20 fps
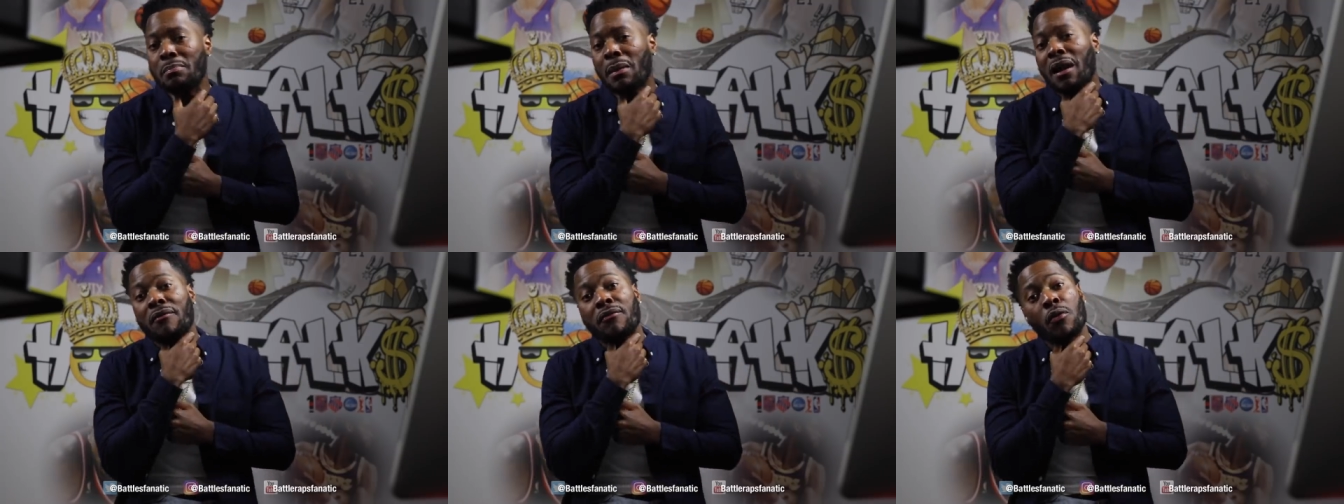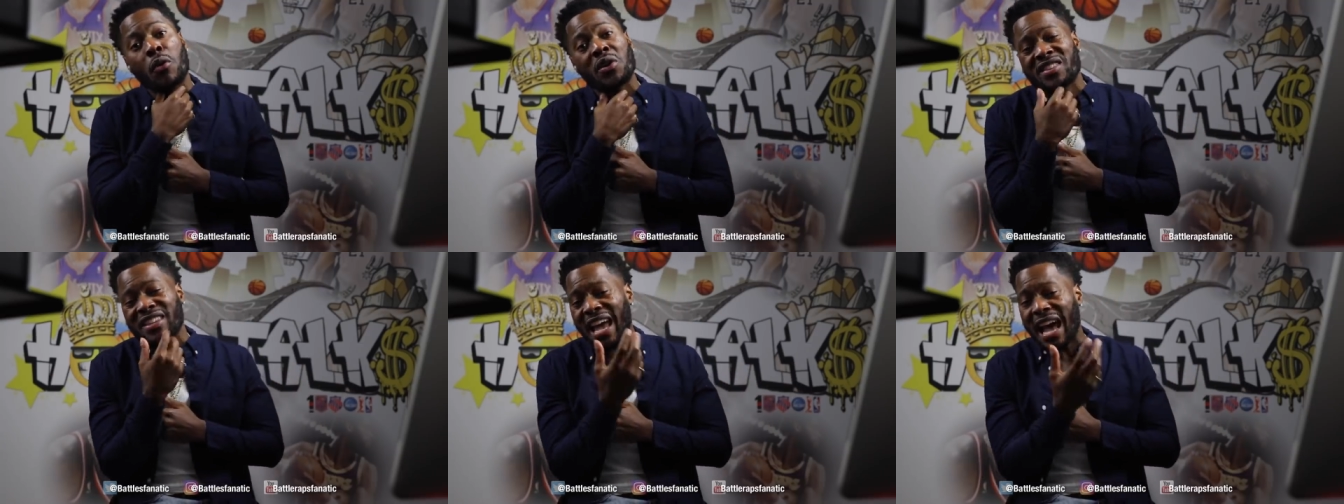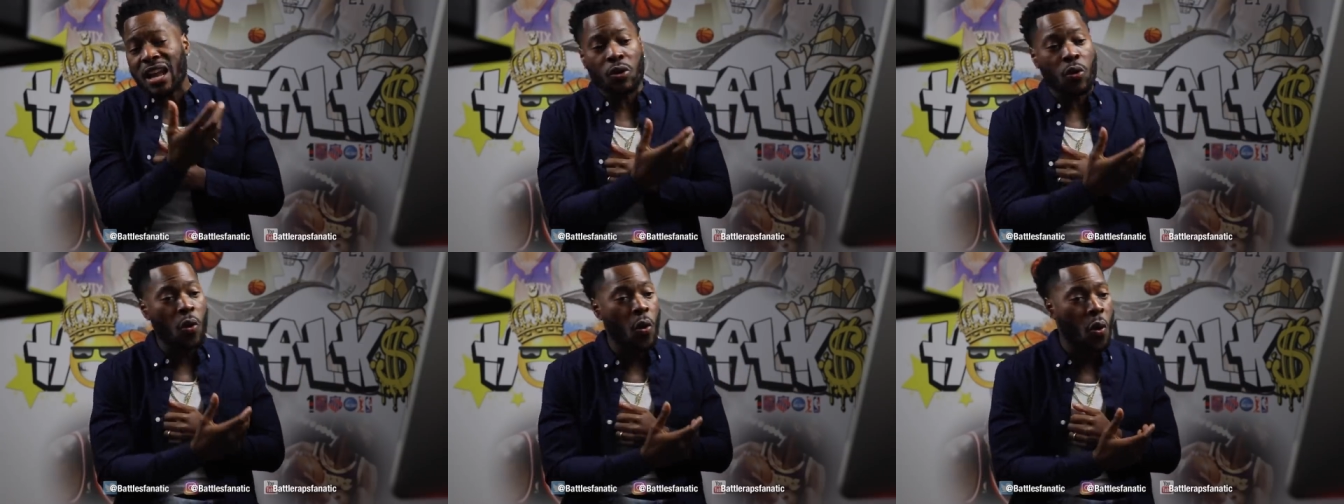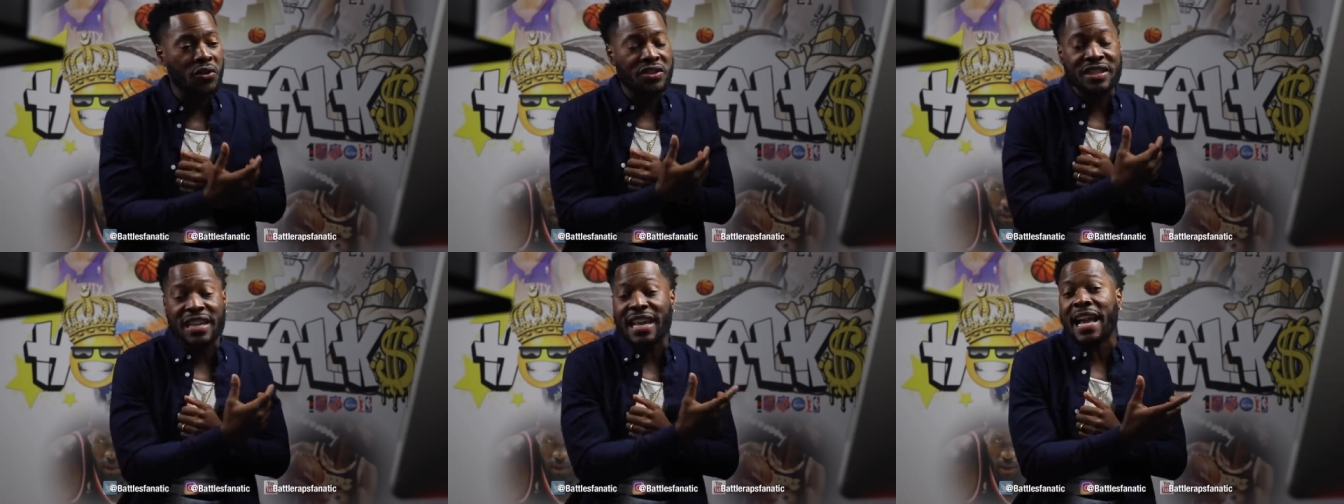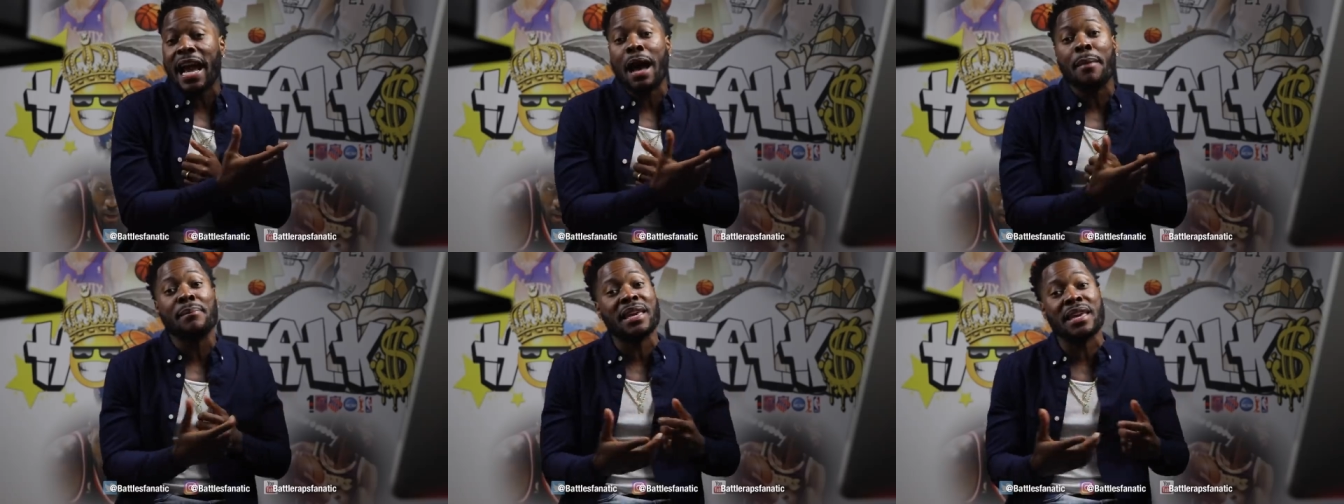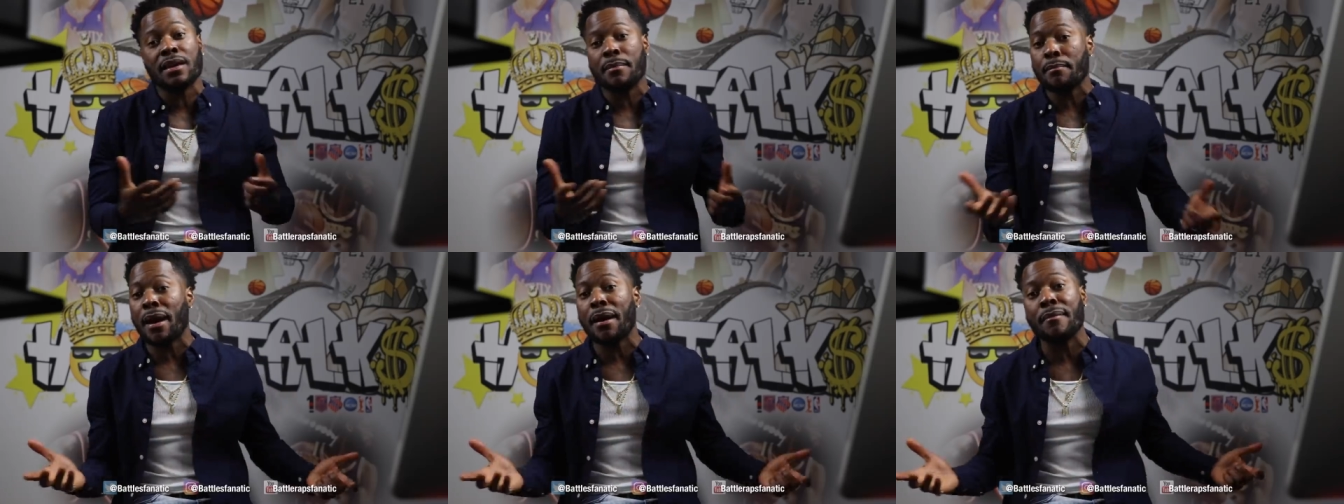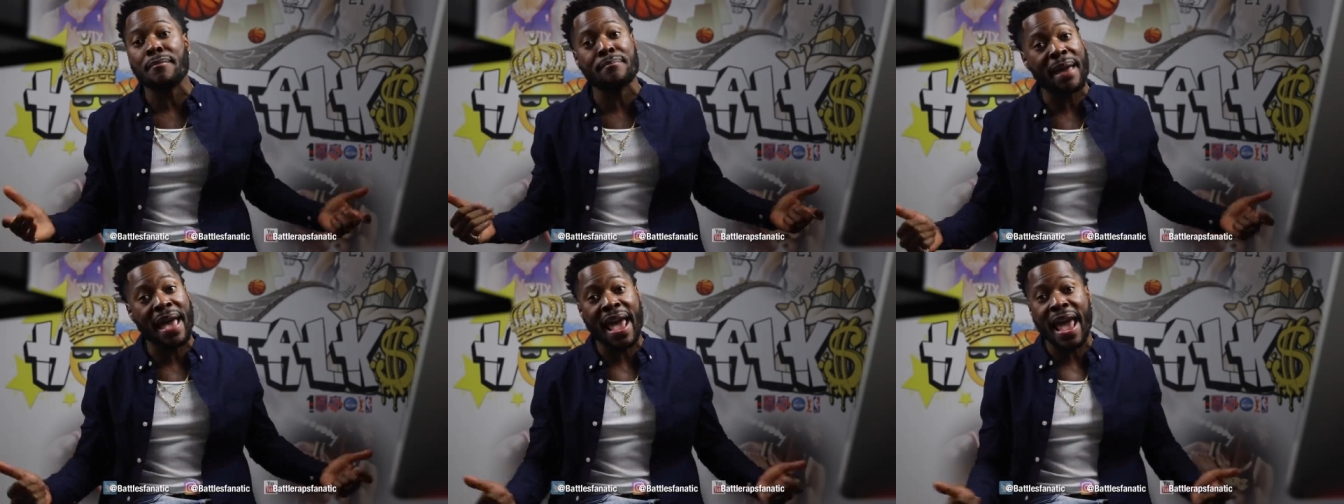My voice kind of hoarse. They got me in my
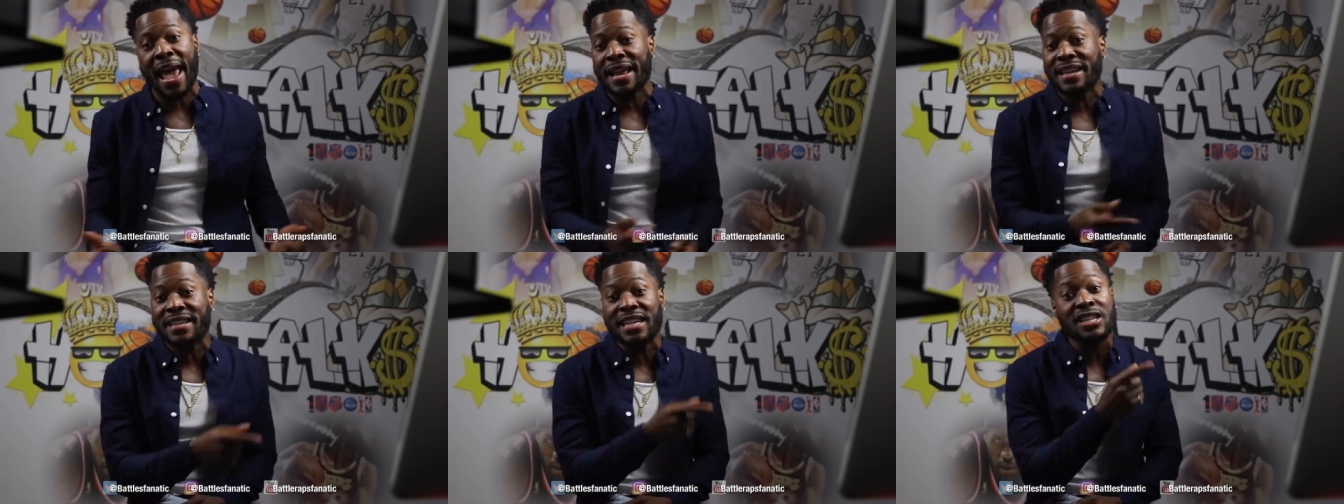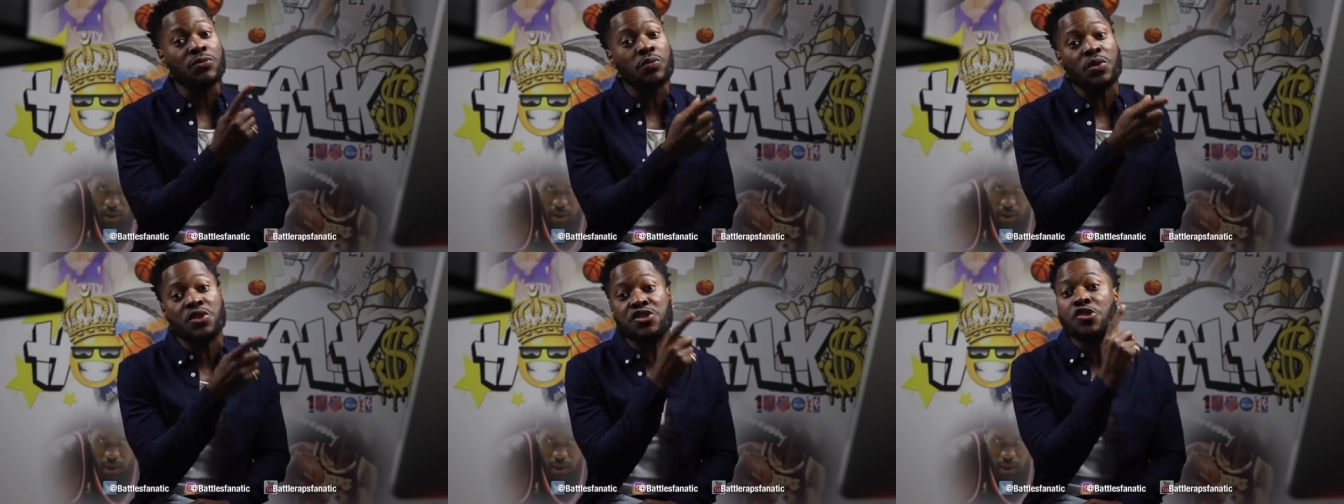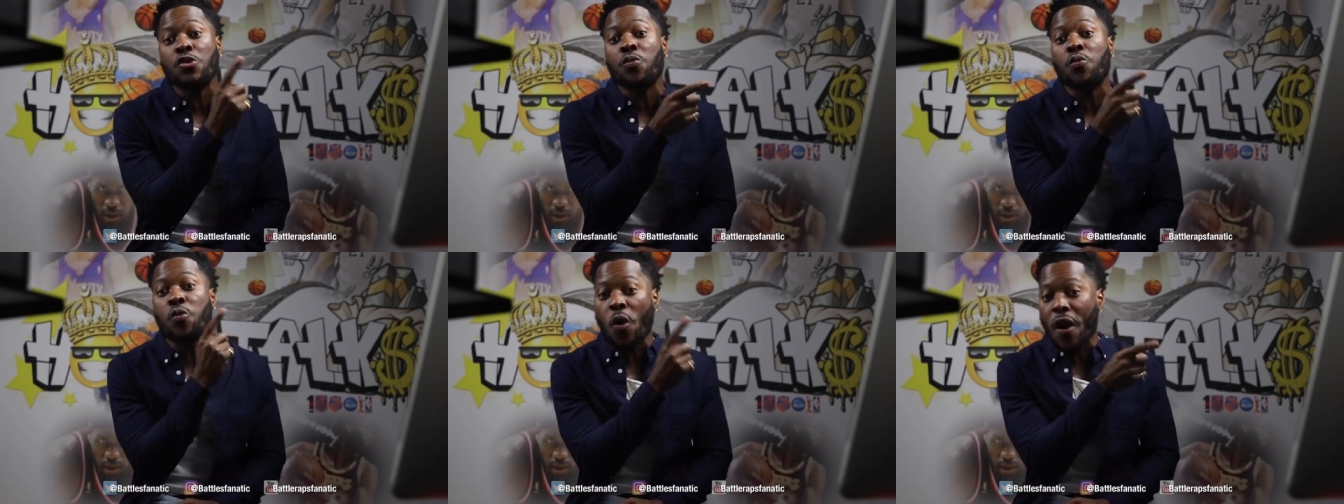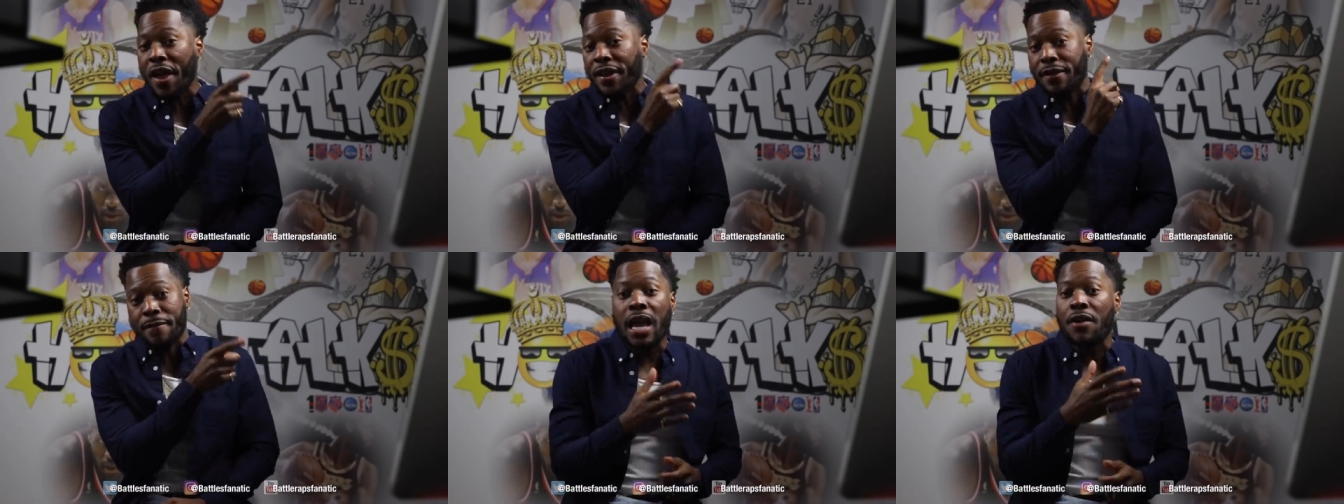bag. This was the one.